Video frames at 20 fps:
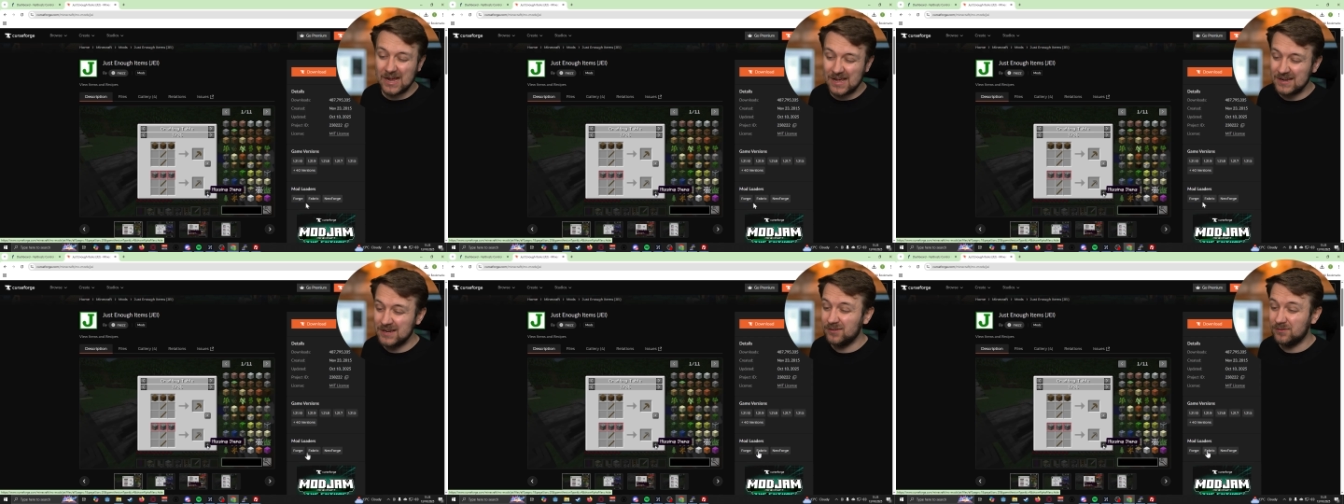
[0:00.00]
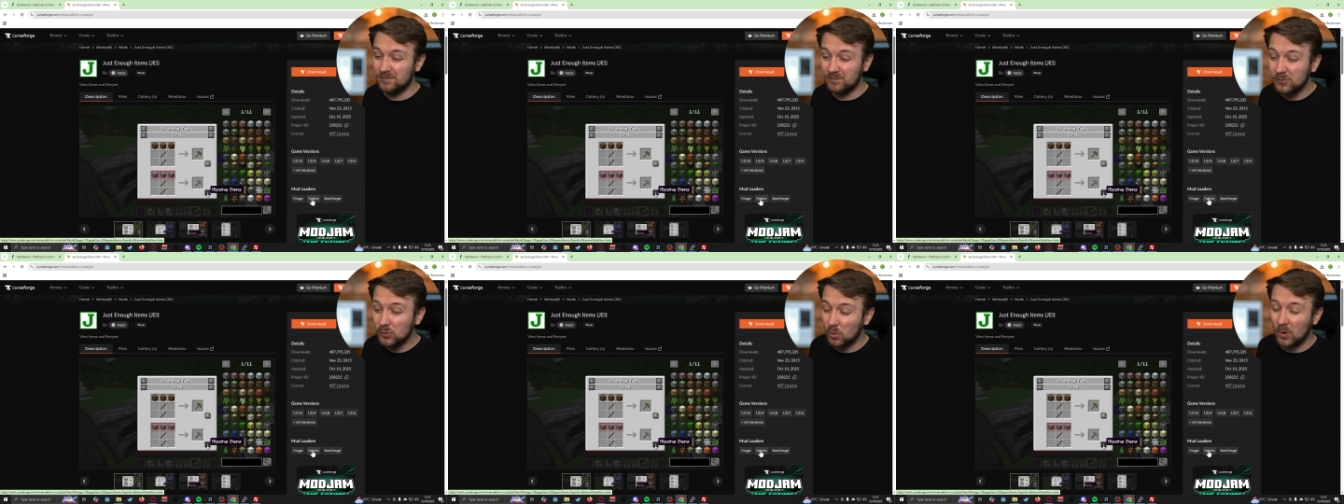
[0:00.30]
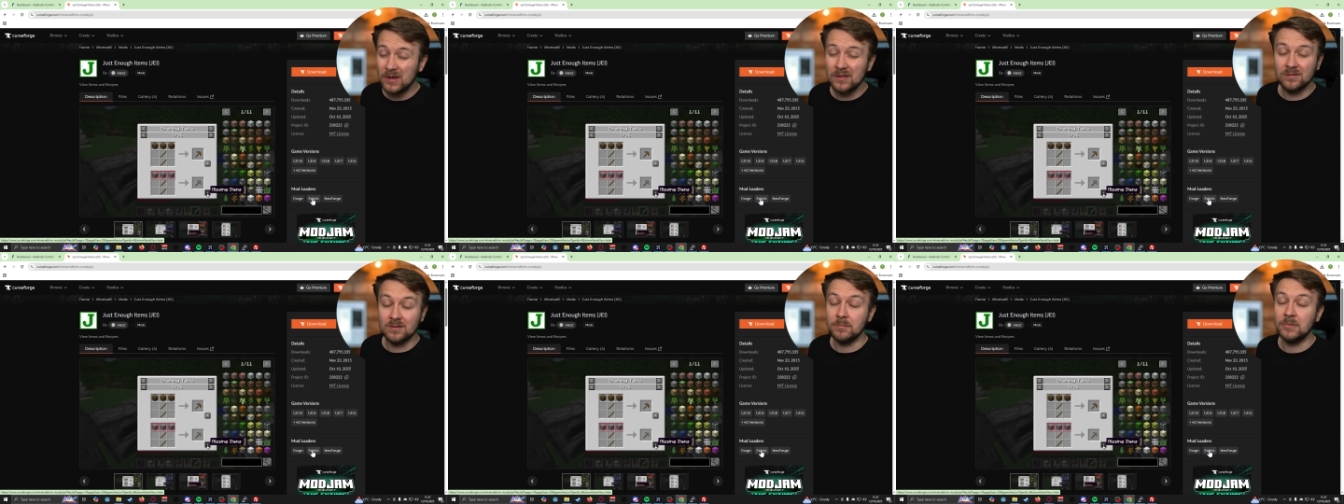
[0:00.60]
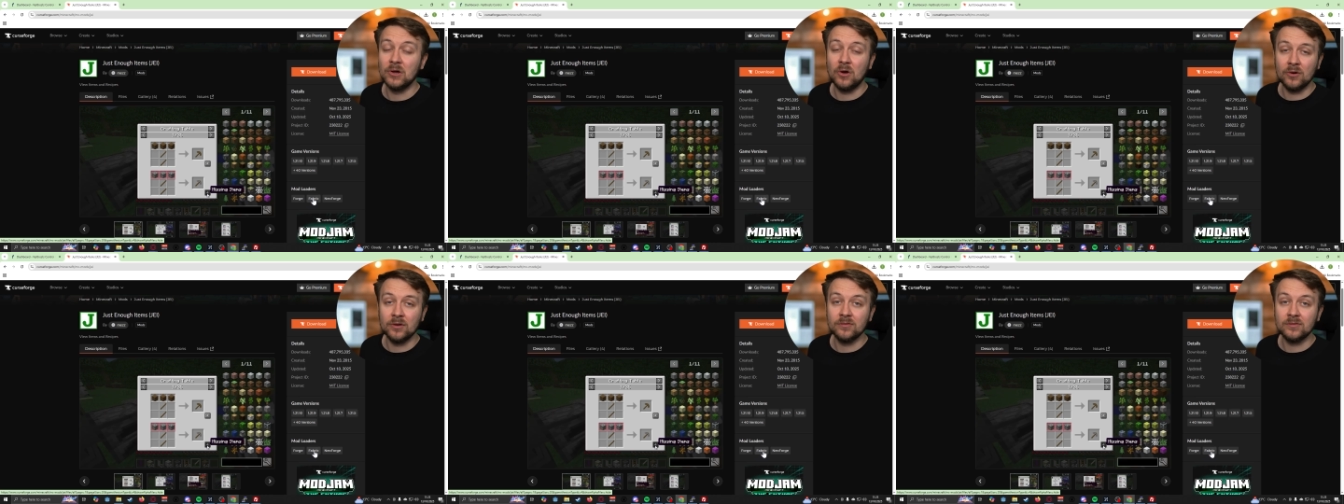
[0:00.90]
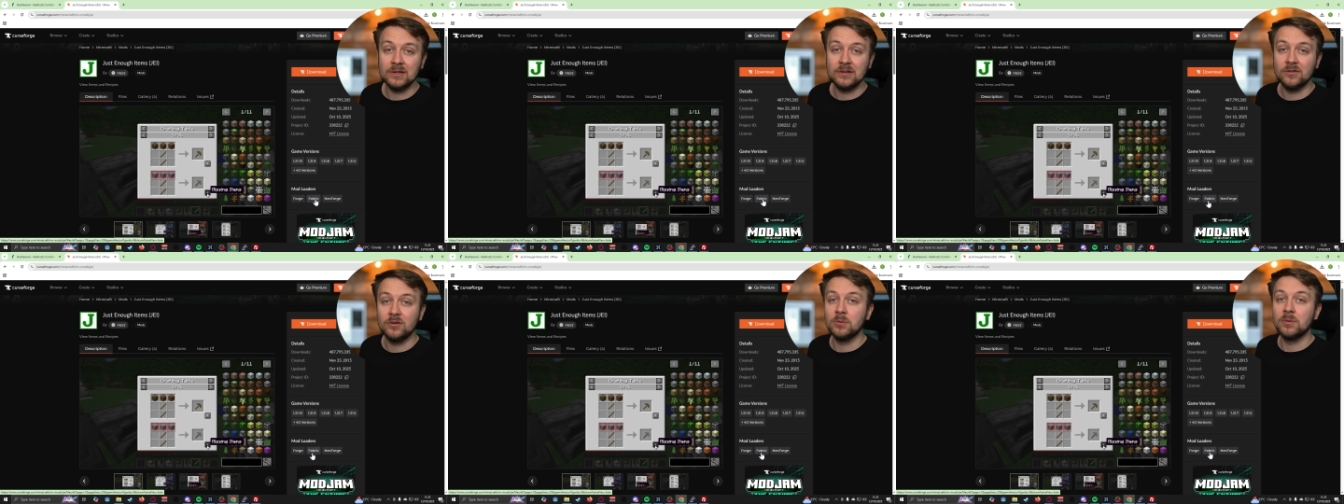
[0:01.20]
and it's quite similar,
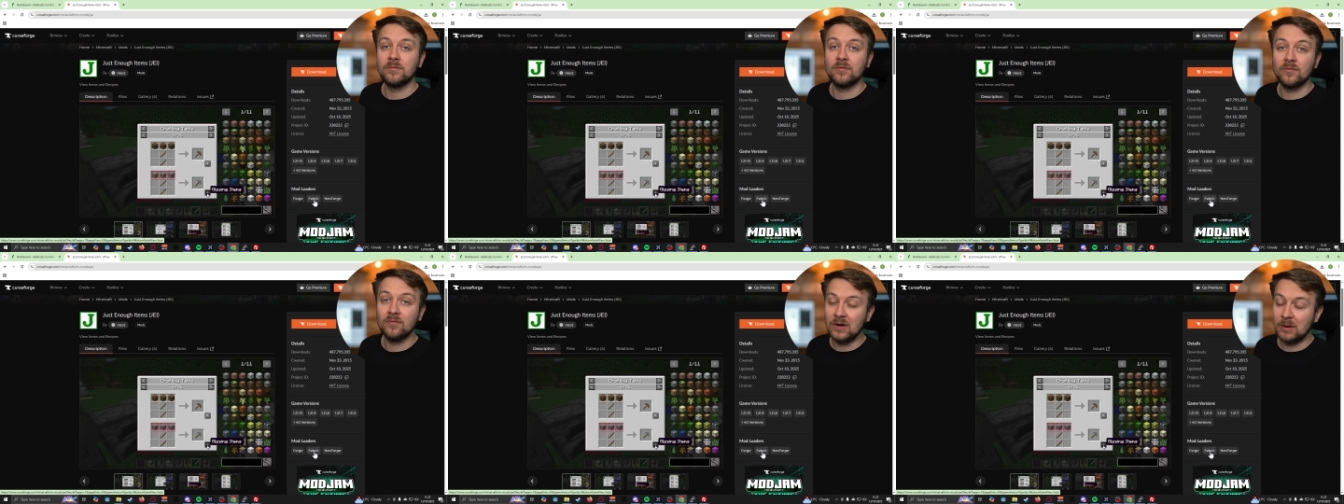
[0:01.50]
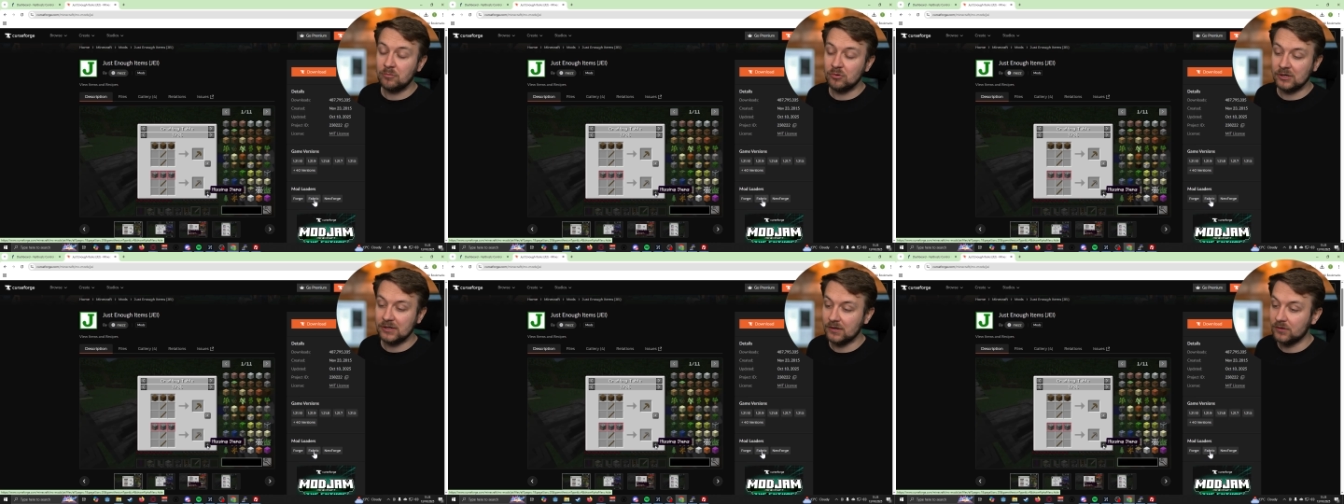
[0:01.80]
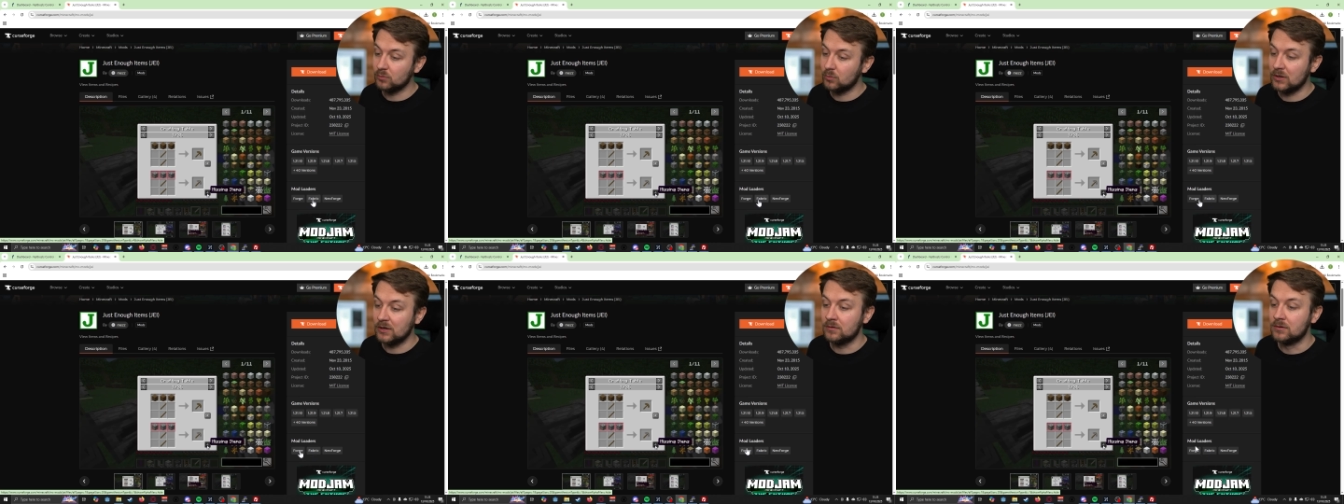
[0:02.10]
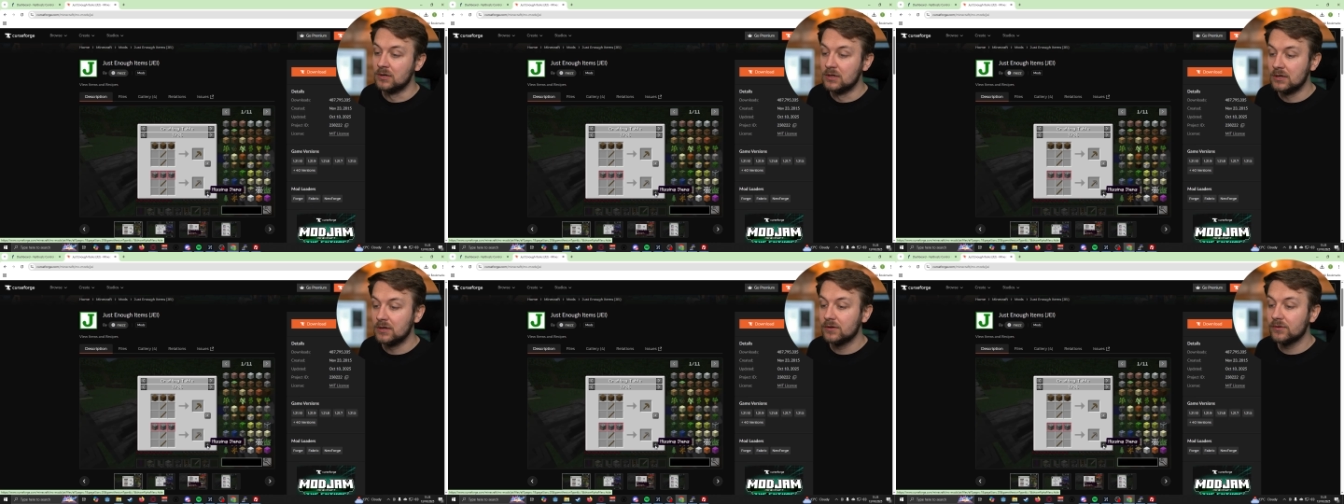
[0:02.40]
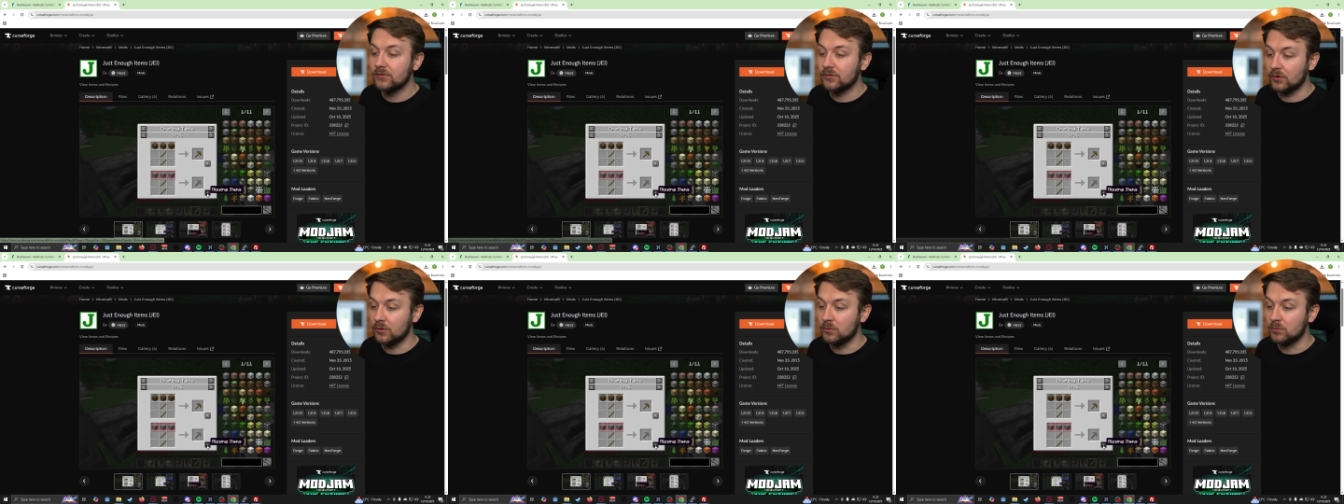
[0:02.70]
honestly, to do it for Fabric as well.
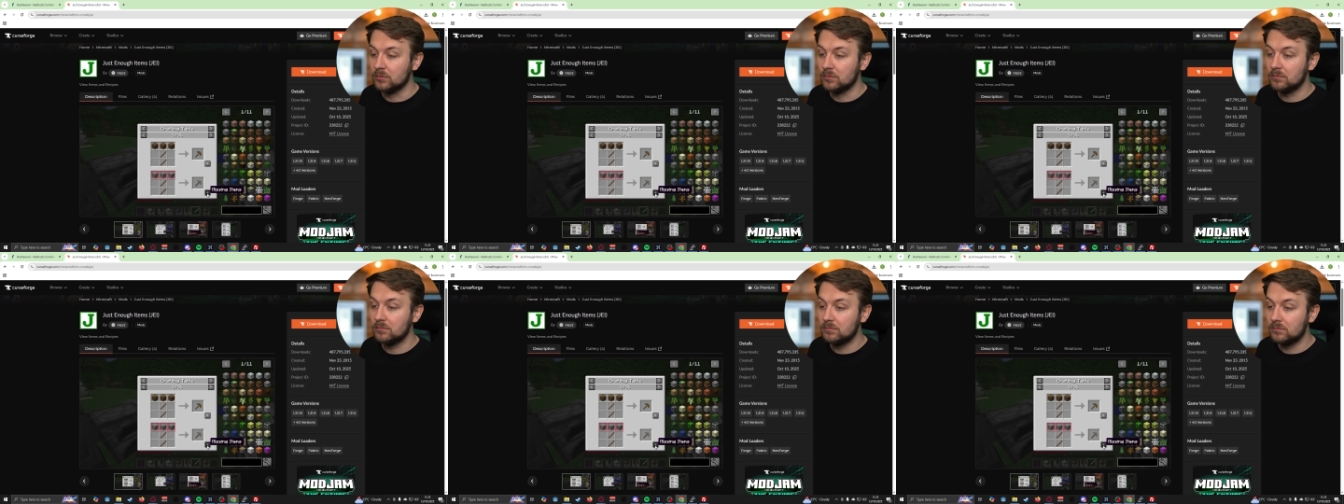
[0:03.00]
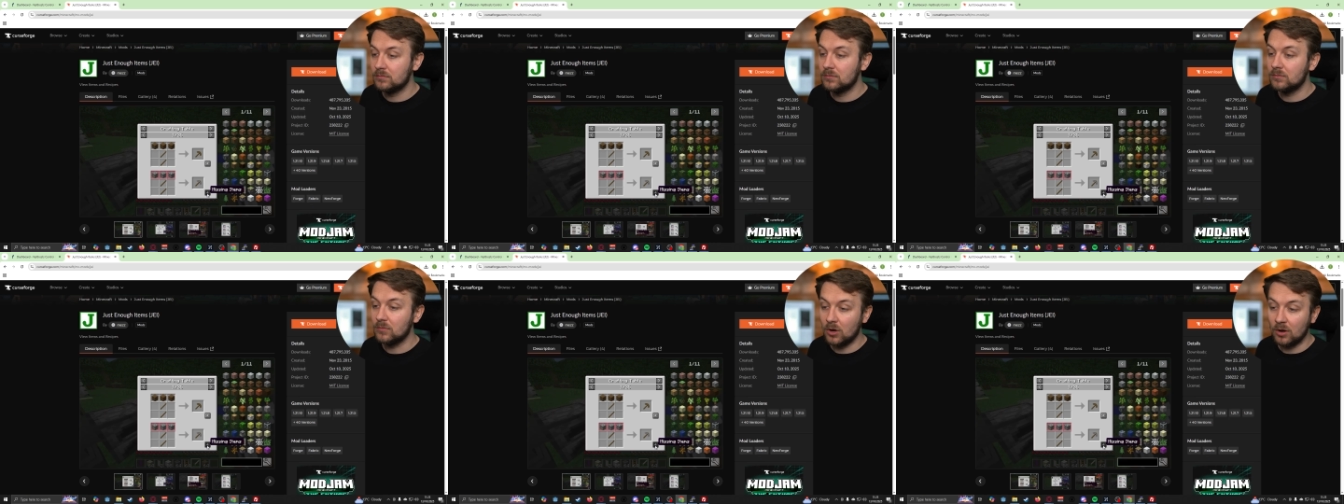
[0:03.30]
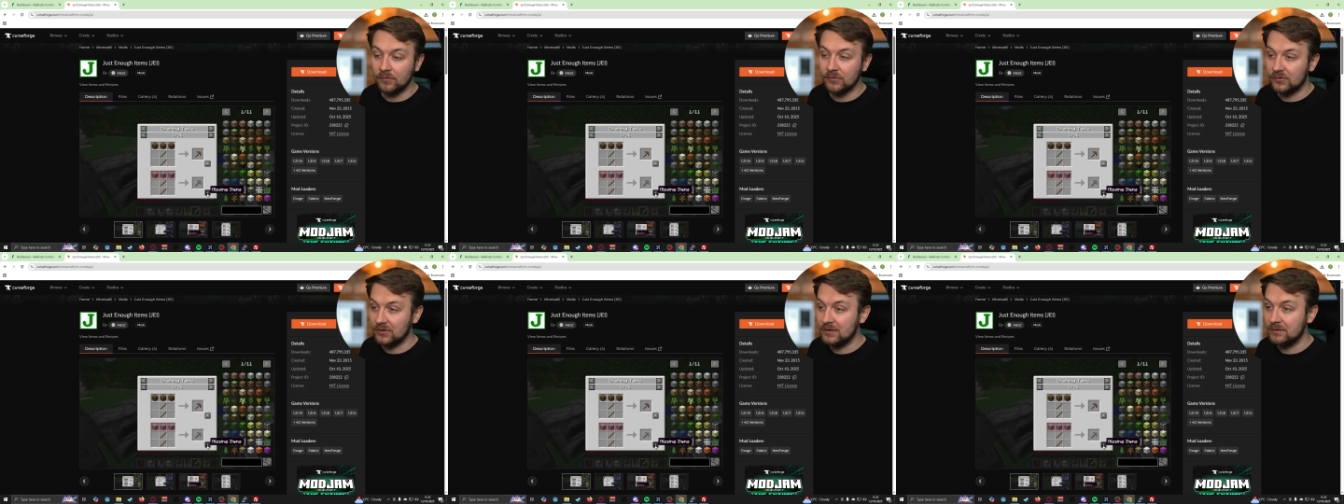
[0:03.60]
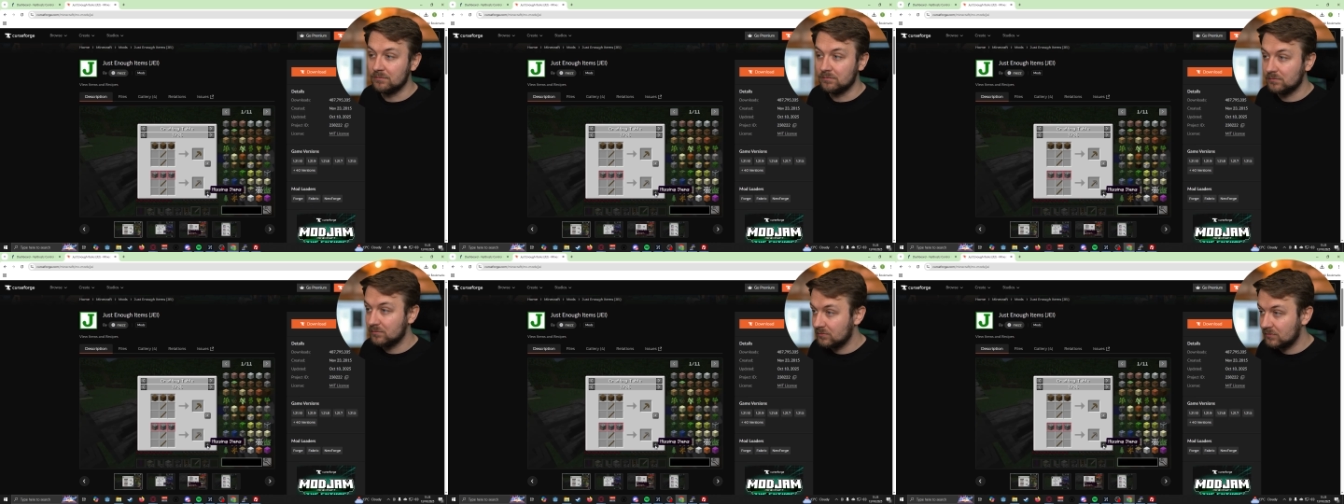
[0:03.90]
So, obviously,